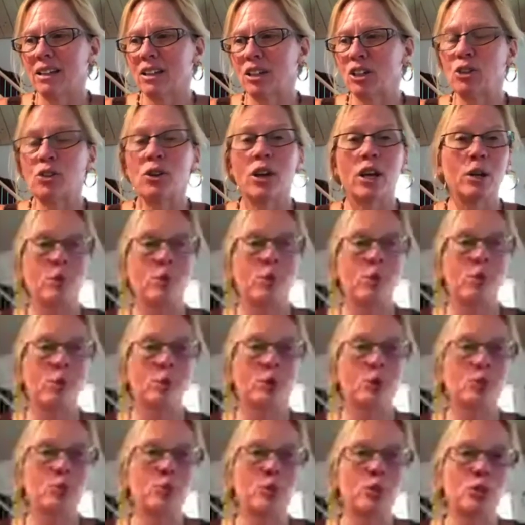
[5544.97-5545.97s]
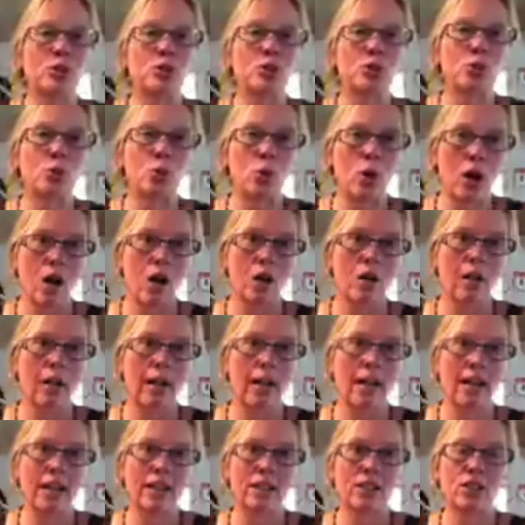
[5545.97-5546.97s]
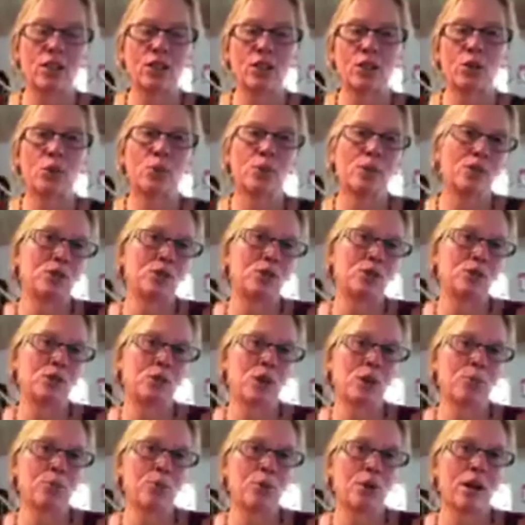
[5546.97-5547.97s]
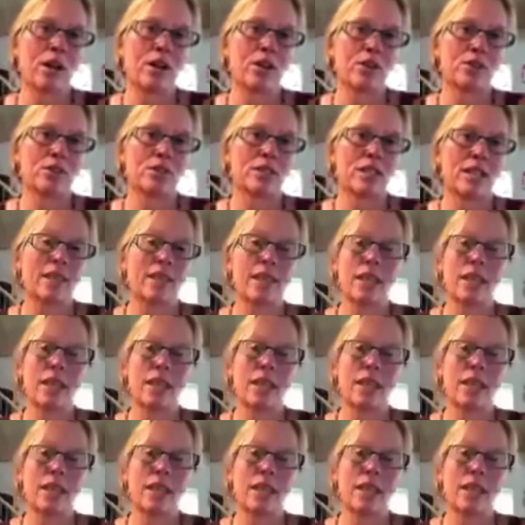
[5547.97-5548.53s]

incredible spiritual walk and could always use our prayers.